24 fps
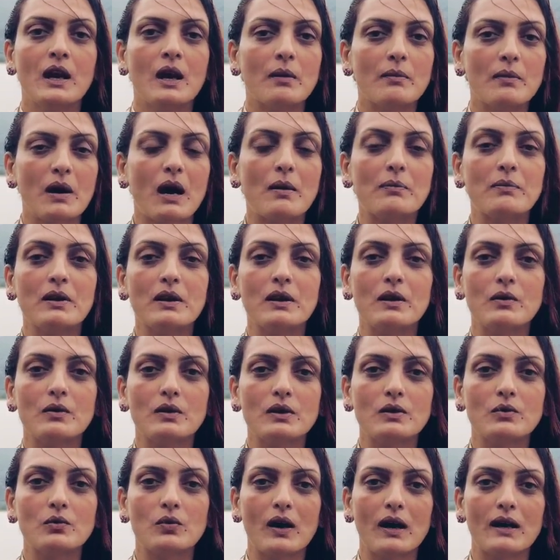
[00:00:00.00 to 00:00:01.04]
My
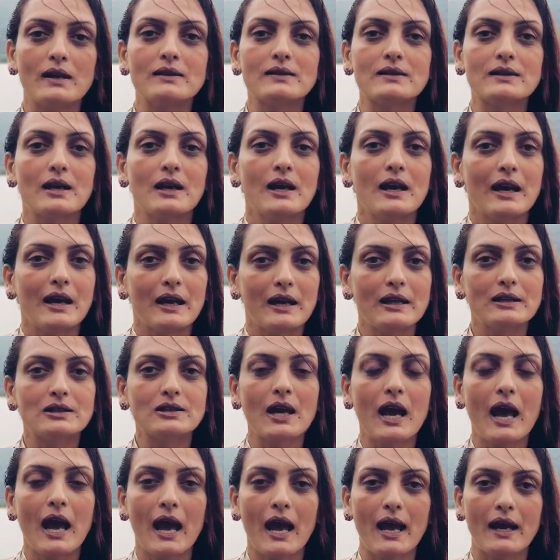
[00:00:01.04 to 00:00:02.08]
beloved ones, it
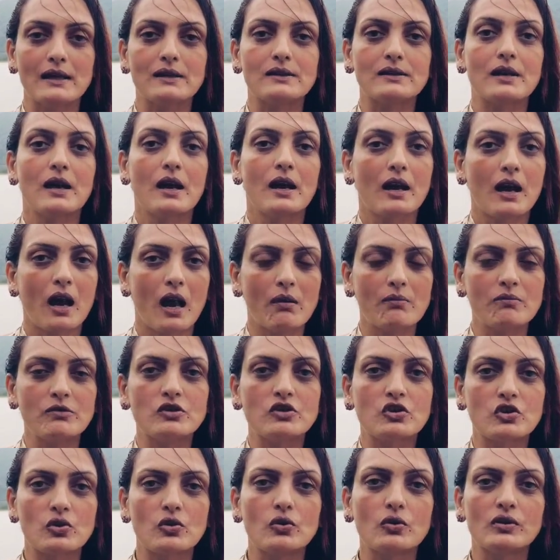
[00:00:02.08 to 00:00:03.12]
has come
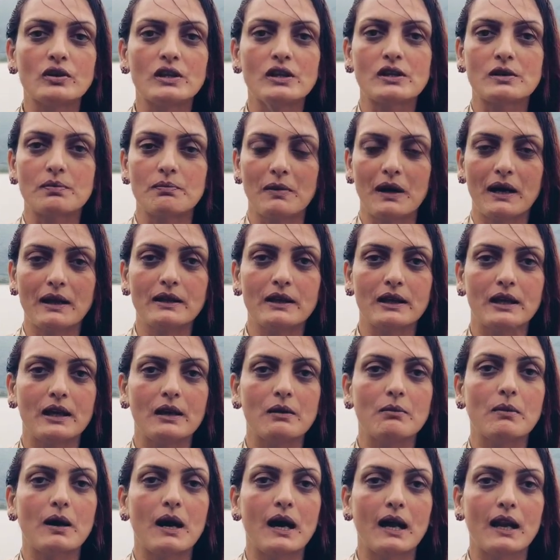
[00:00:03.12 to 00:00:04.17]
true this month
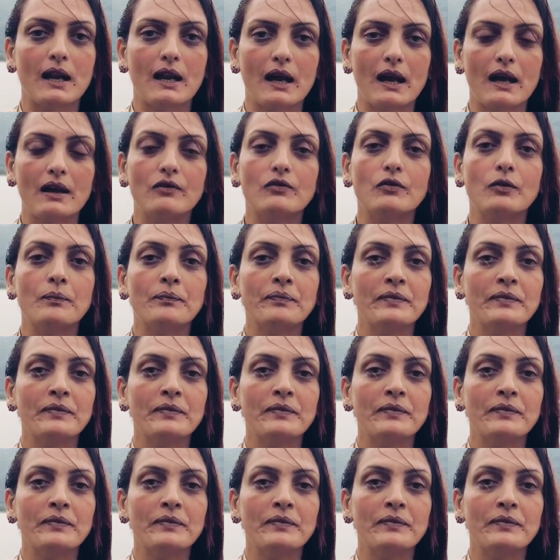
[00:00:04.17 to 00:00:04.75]
in my life.